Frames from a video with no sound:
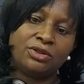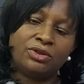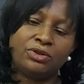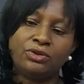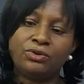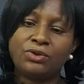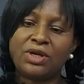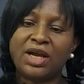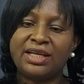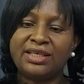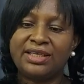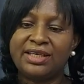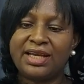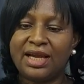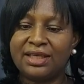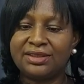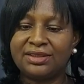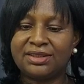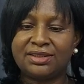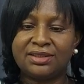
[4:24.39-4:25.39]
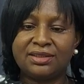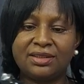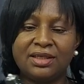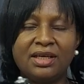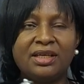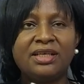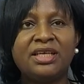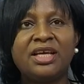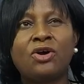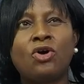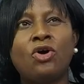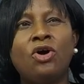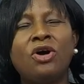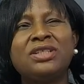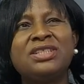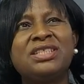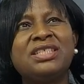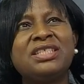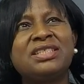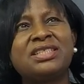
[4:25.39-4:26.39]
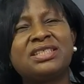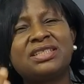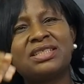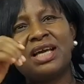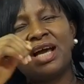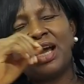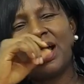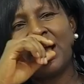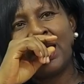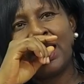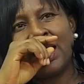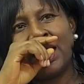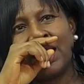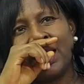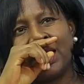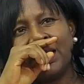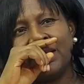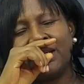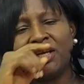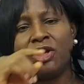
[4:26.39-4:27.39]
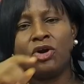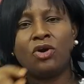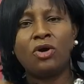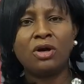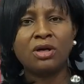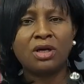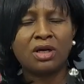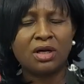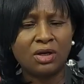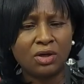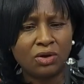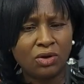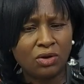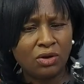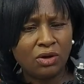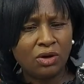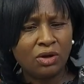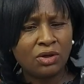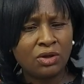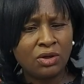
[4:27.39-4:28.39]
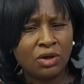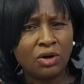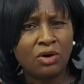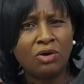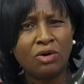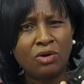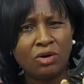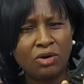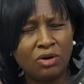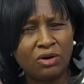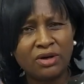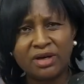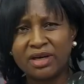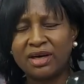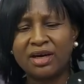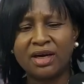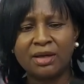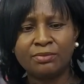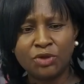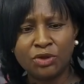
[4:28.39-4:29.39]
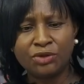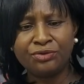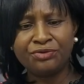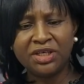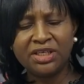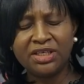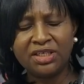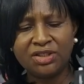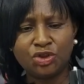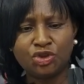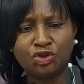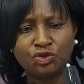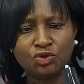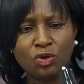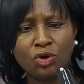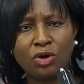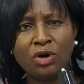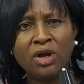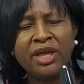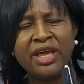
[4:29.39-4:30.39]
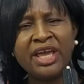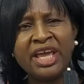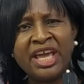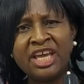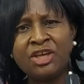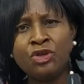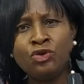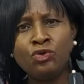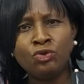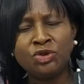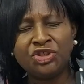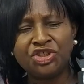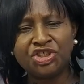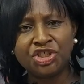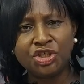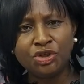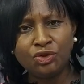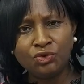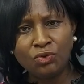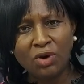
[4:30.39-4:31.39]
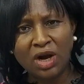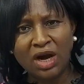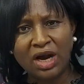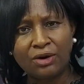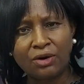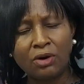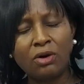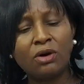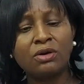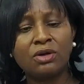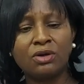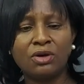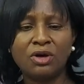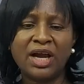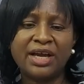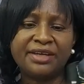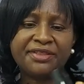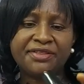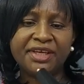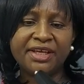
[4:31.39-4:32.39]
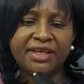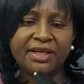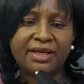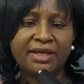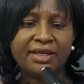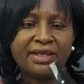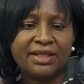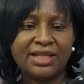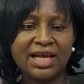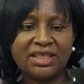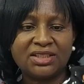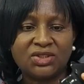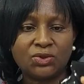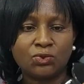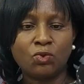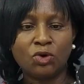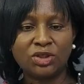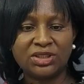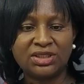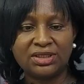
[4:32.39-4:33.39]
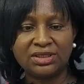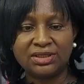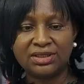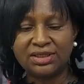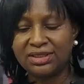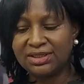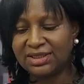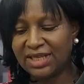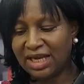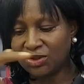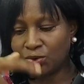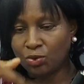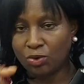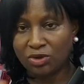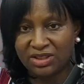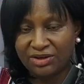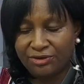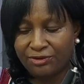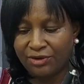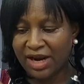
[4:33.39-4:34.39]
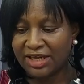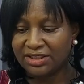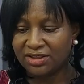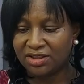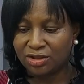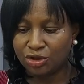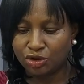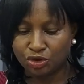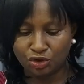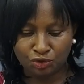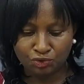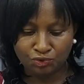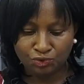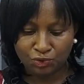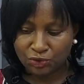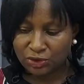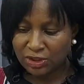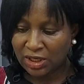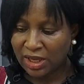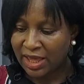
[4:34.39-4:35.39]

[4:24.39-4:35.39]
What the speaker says: Look at that. They call this the auger or auger. I'm not really sure. A-U-G-U-R, auger, I think. That's what it is. That's what grinds the juice.